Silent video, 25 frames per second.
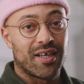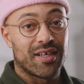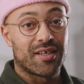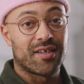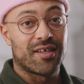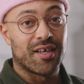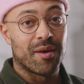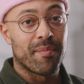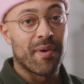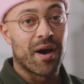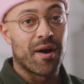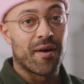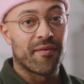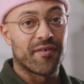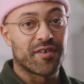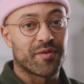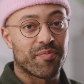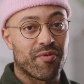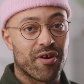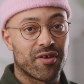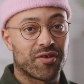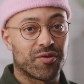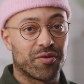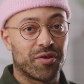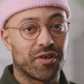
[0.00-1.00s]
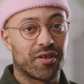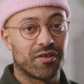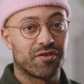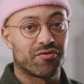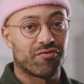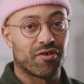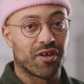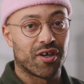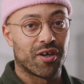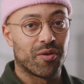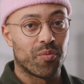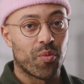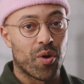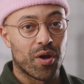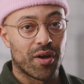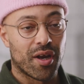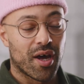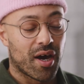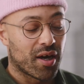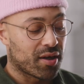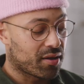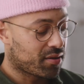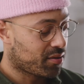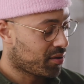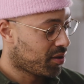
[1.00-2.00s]
it's the amount of espresso you can drink in one
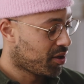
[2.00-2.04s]
night.